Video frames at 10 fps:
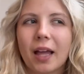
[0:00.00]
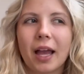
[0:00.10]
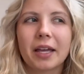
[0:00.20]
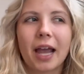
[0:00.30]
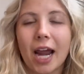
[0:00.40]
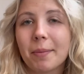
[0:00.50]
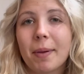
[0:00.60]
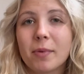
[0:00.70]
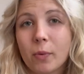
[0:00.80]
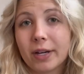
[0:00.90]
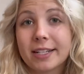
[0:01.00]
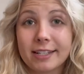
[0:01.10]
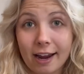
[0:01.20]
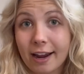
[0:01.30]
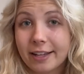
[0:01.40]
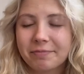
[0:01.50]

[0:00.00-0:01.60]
I, it kind of made me want to die